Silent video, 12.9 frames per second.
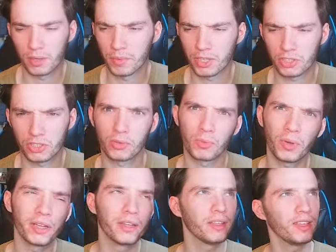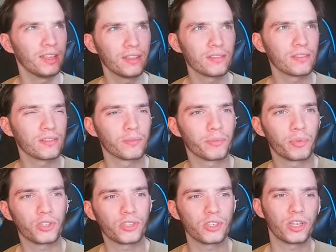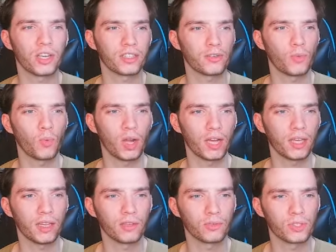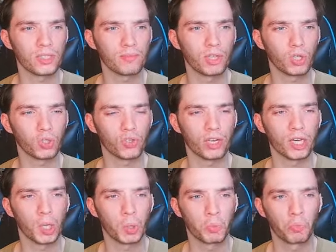I'm not sure, what is Percy Jackson Y A or is it middle grade?